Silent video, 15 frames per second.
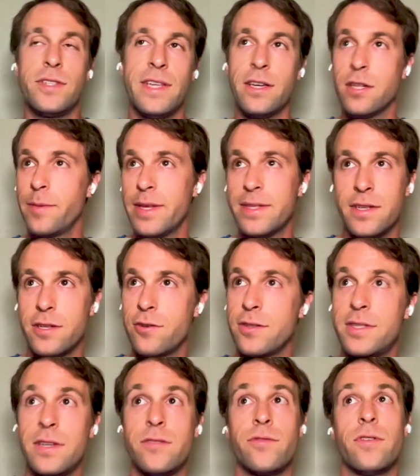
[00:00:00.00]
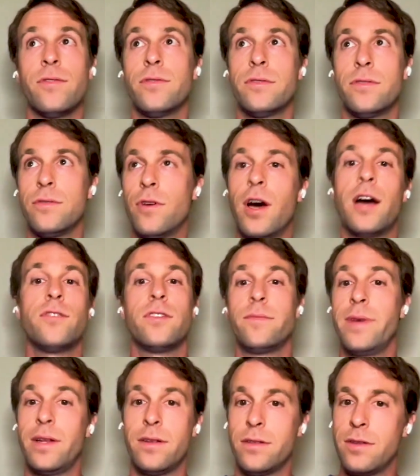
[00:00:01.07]
the economic security grows to a hundred
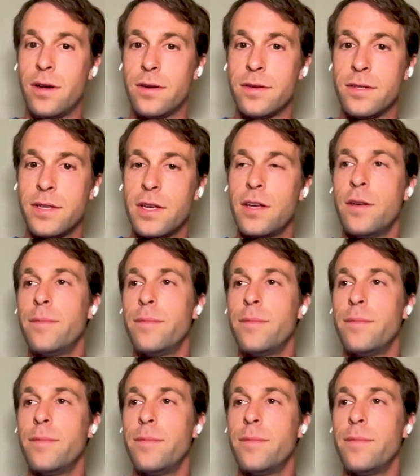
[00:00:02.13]
billion dollars